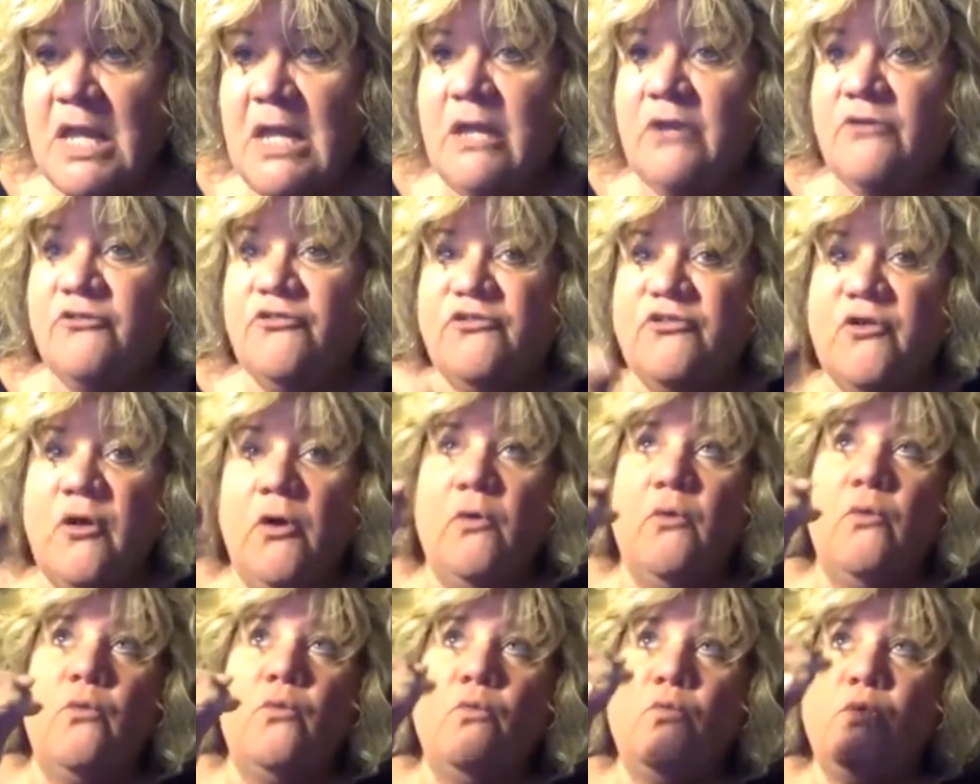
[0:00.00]

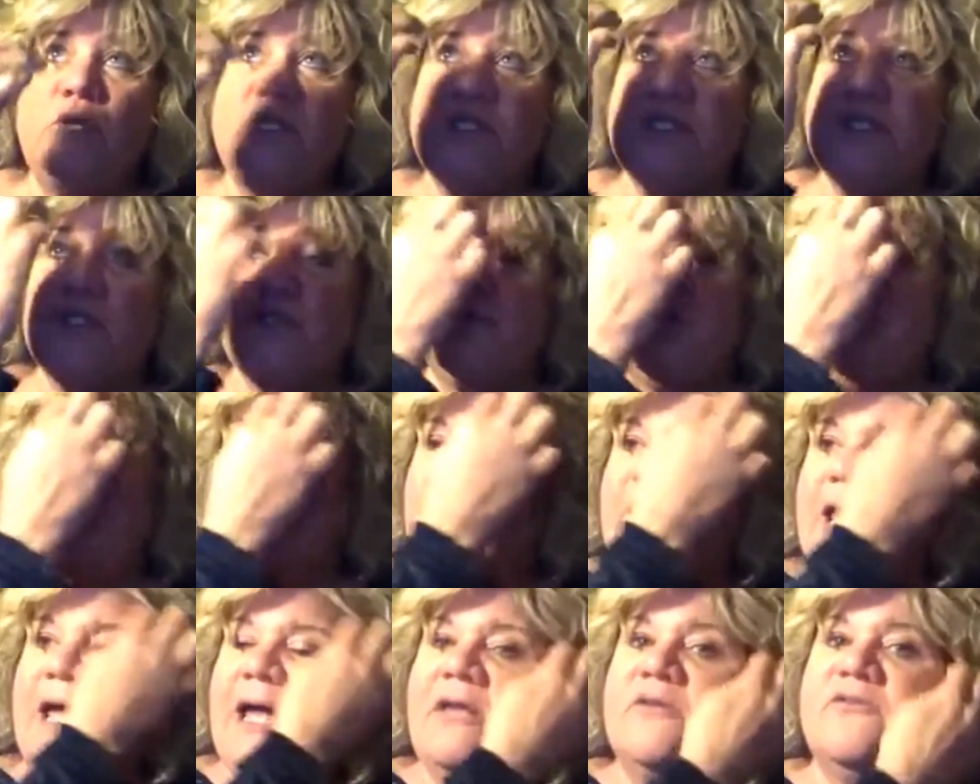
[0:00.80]
So we
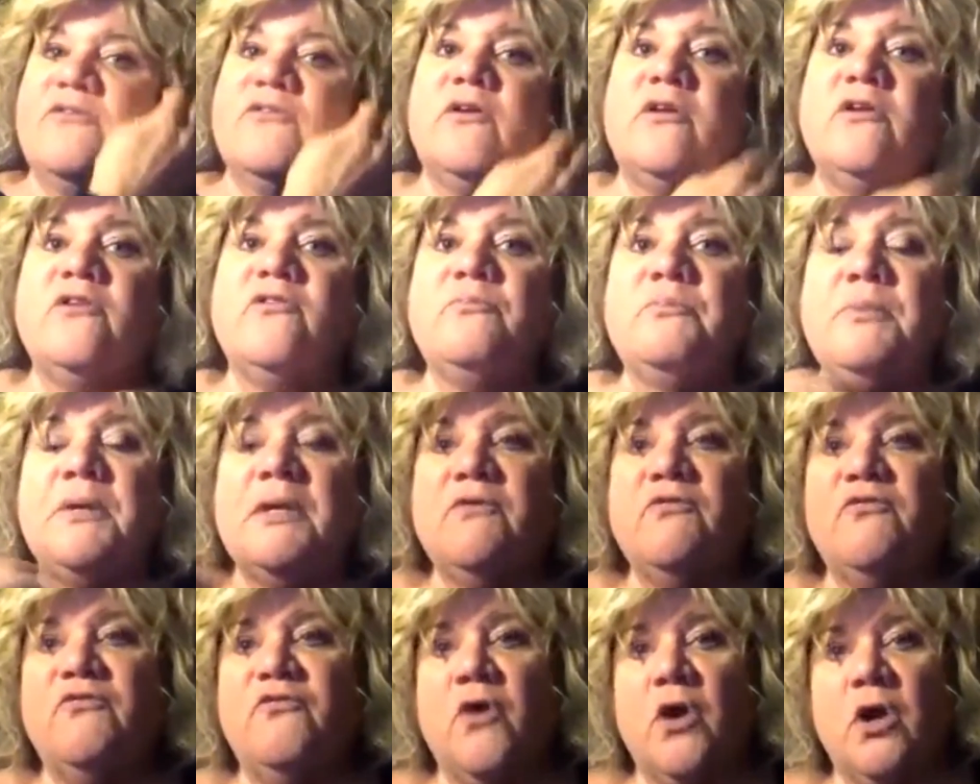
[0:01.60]
shouldn't ask, is
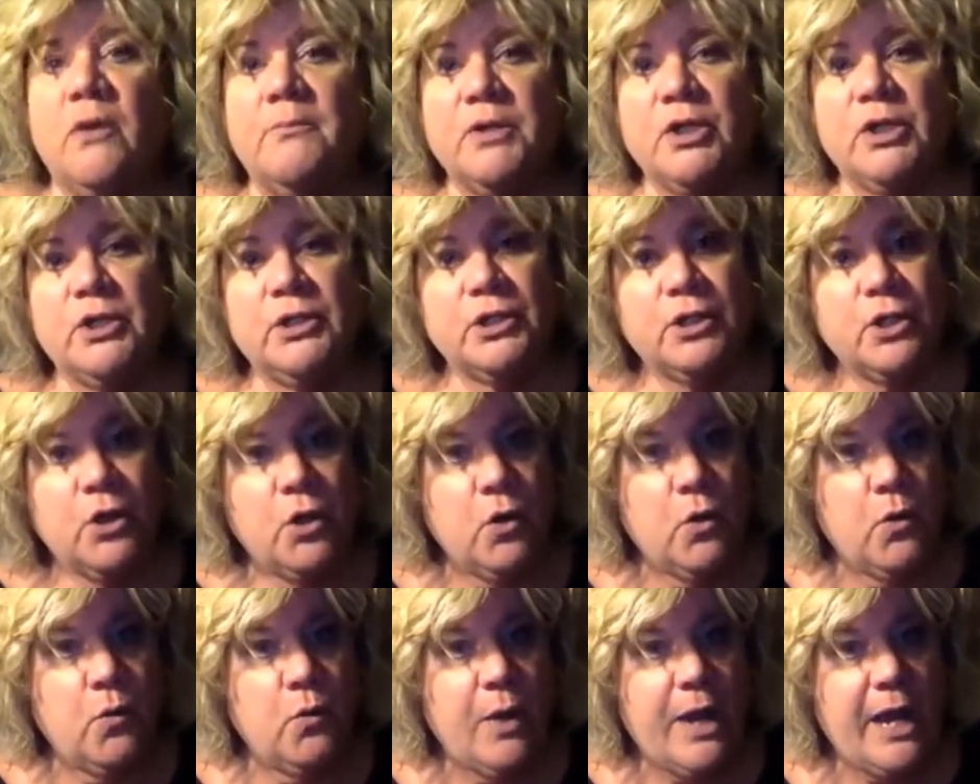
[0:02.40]
big pharma going to
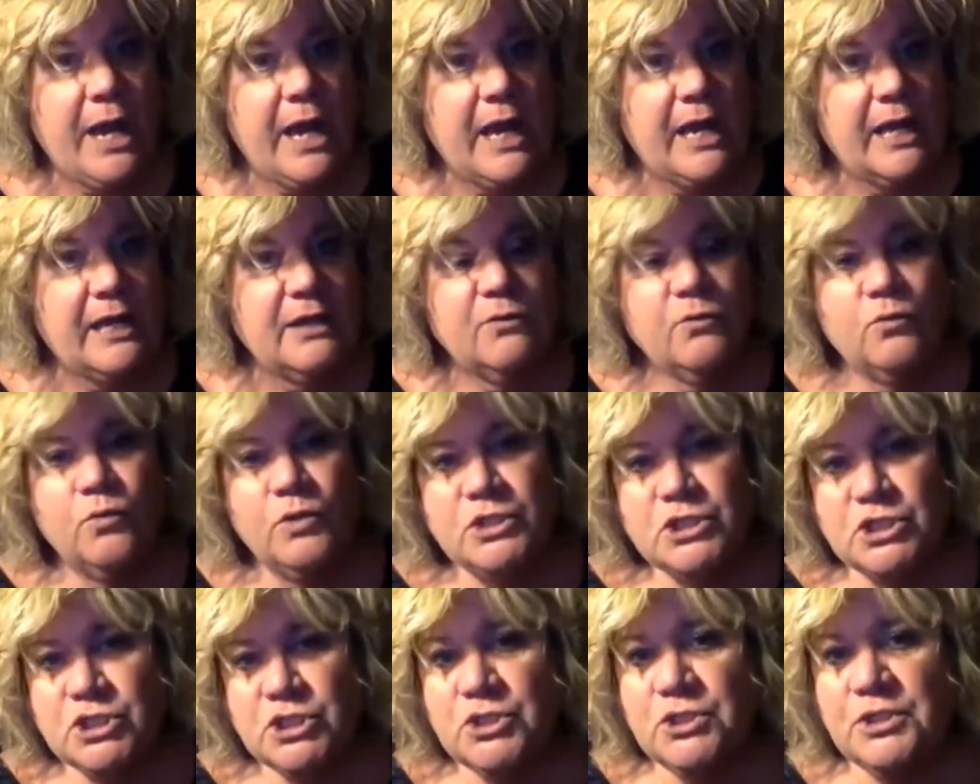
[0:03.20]
go away?
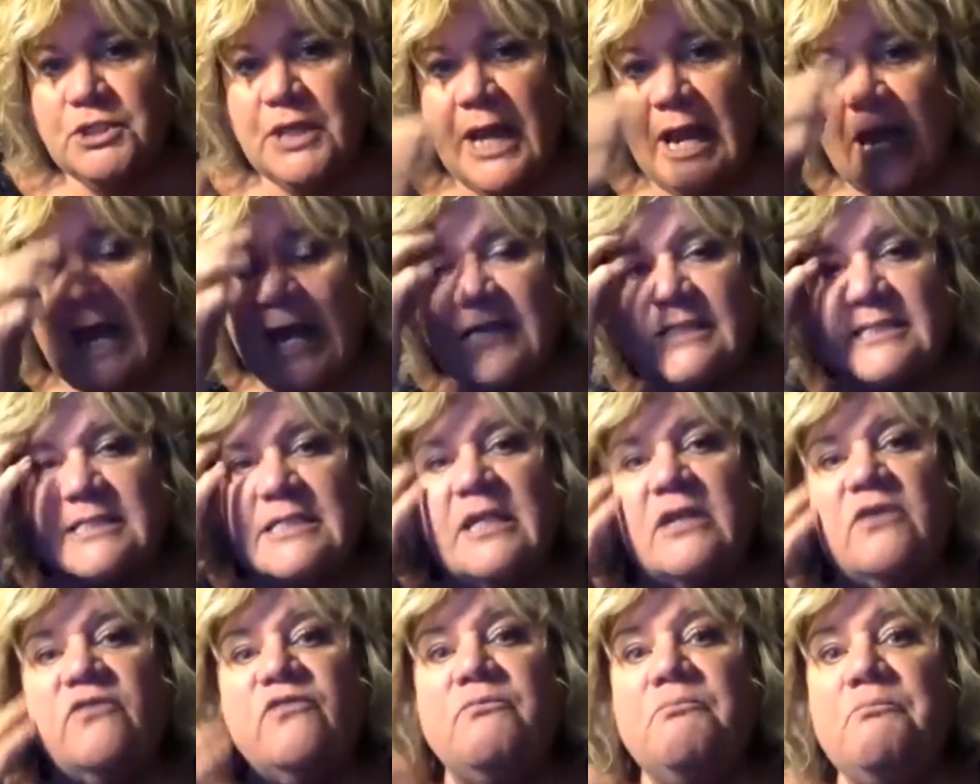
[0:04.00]
We should
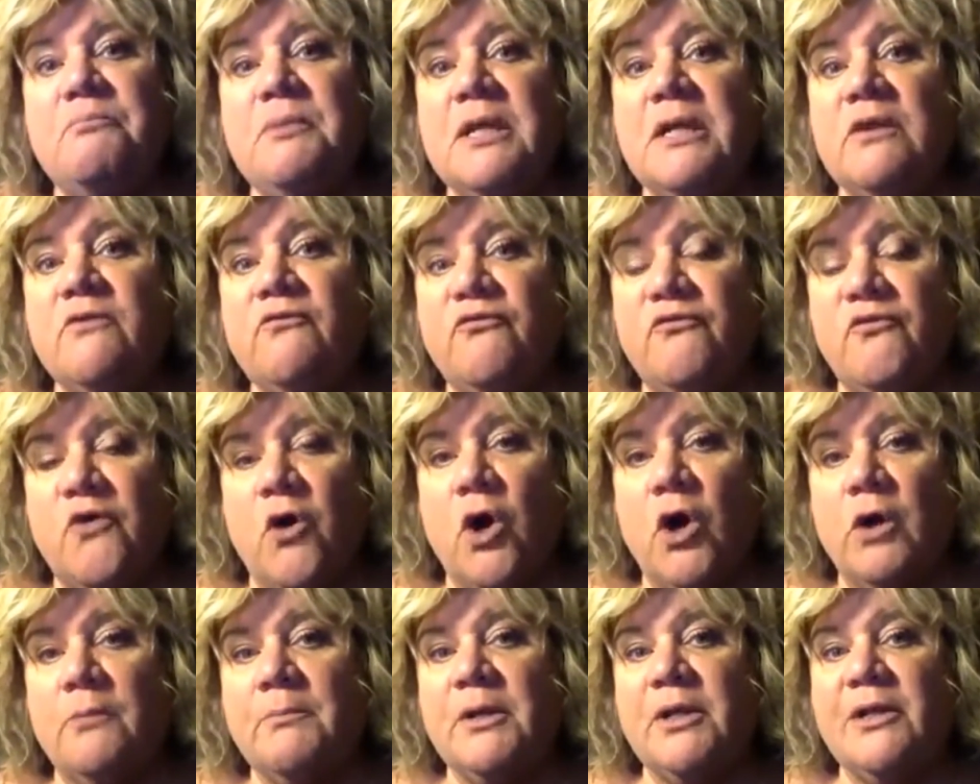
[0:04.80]
ask if big
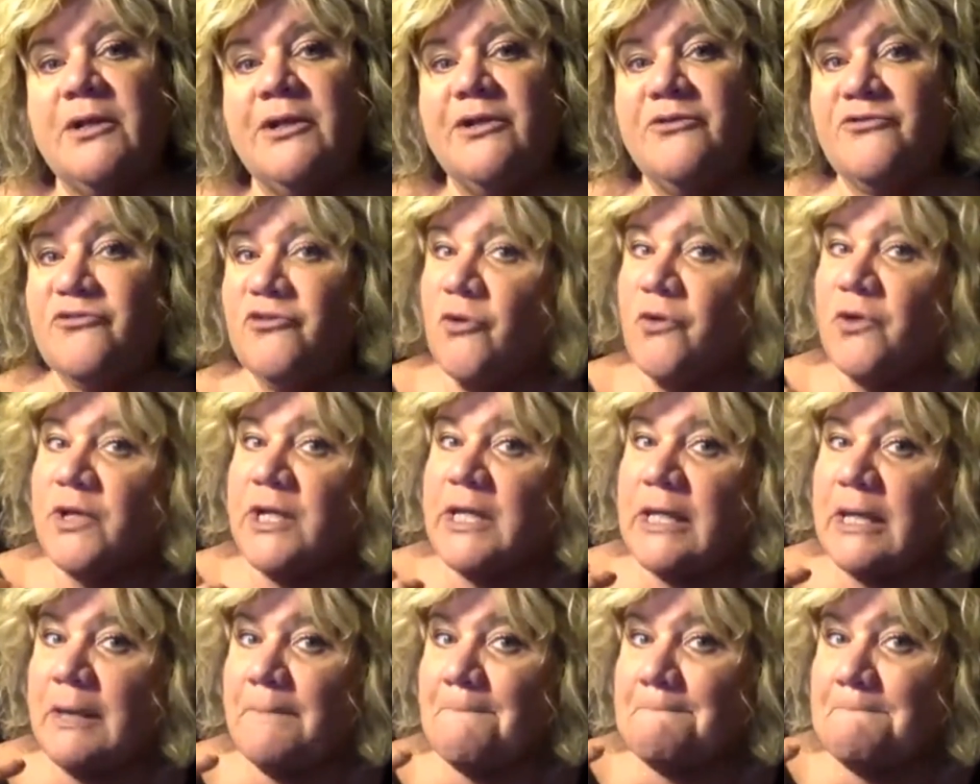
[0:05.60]
pharma is going
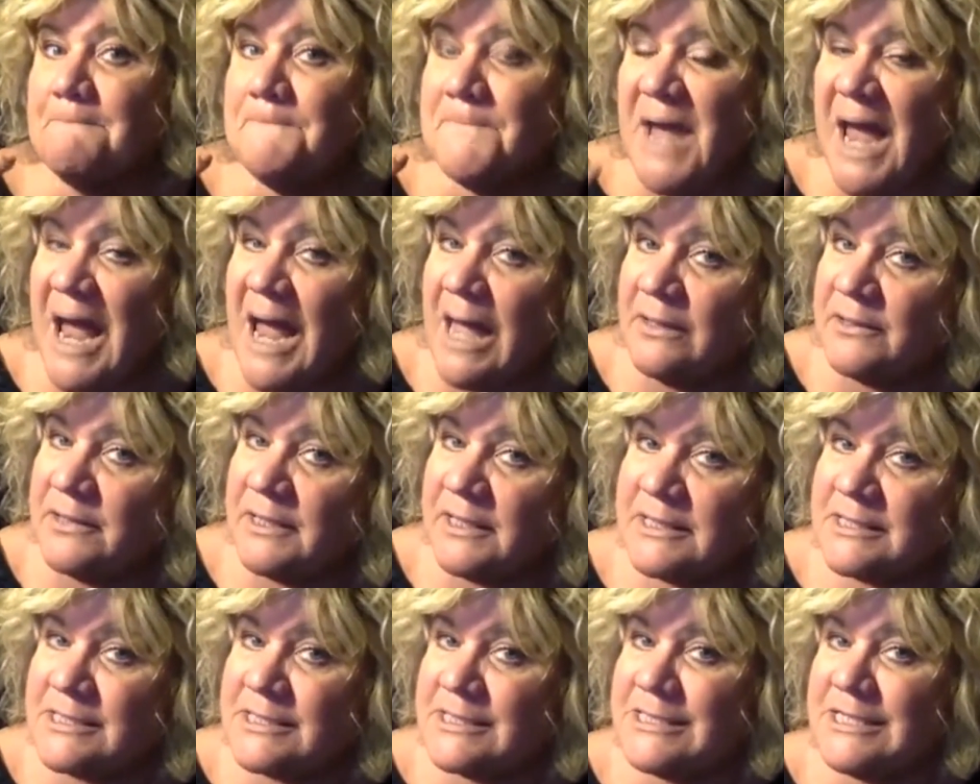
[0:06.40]
to get
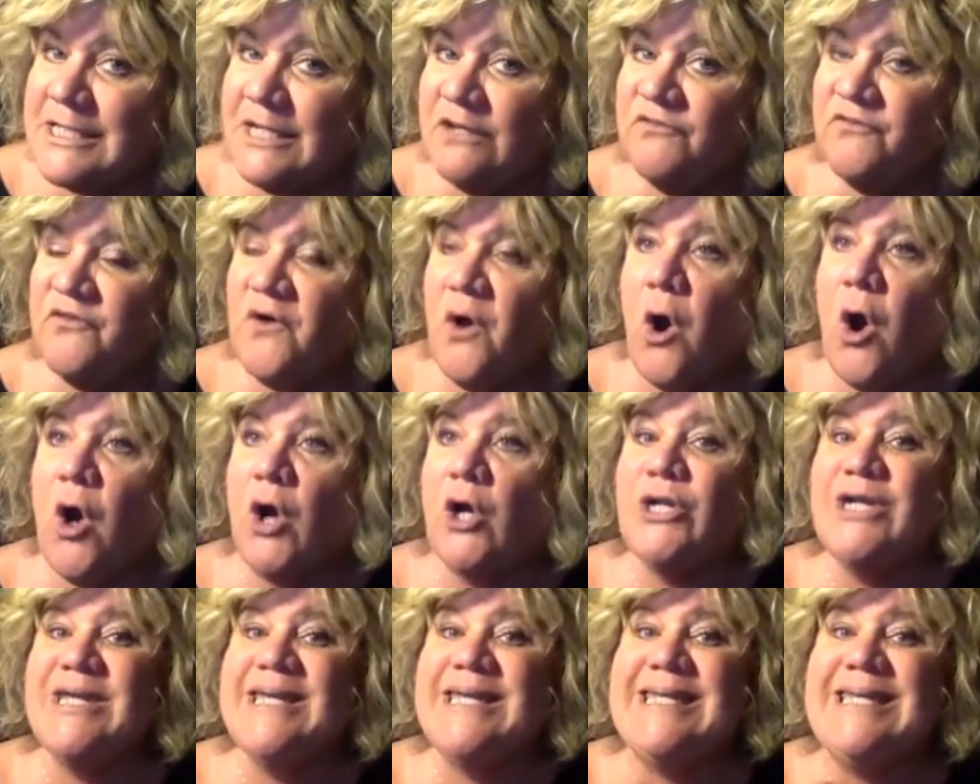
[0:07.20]
balanced, if
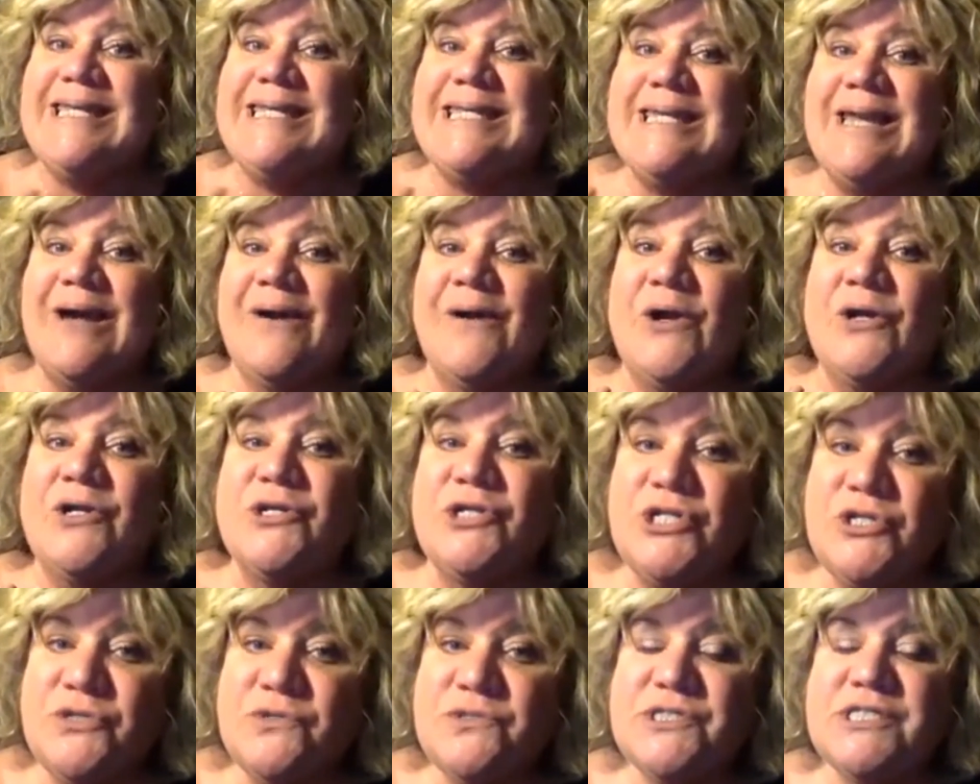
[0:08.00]
our
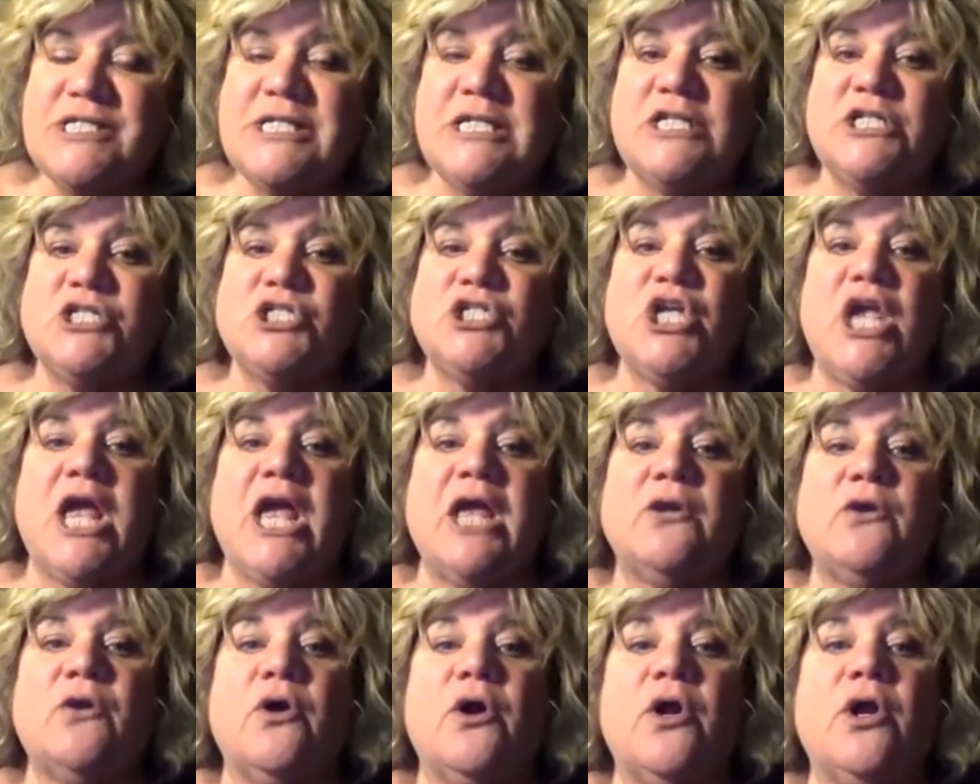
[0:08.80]
usage
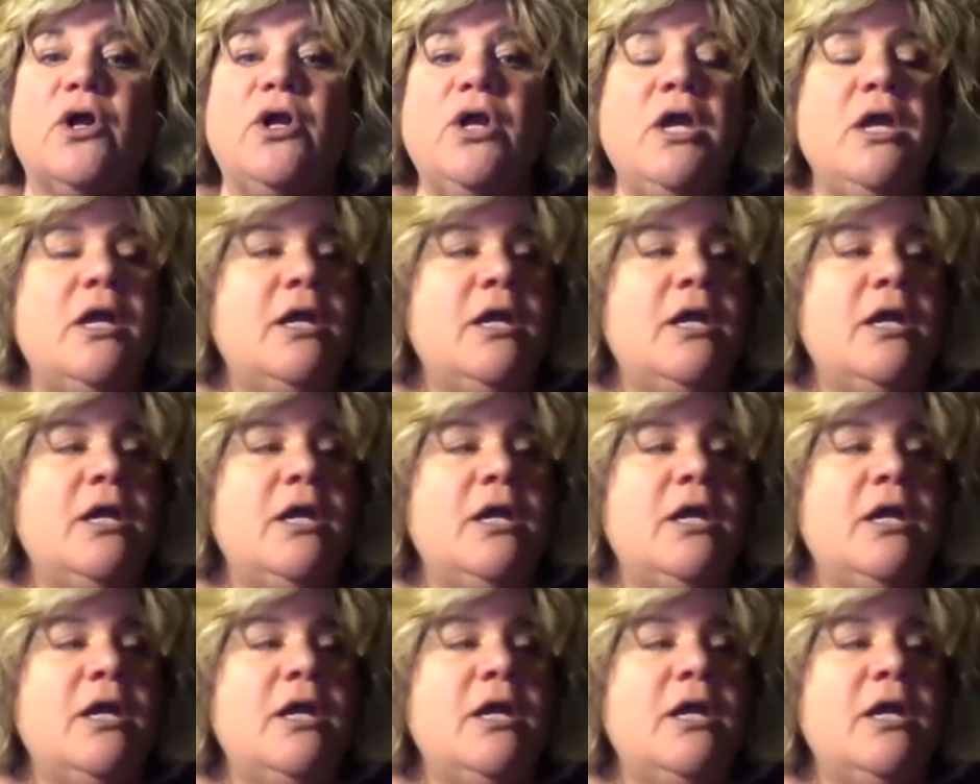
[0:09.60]
and our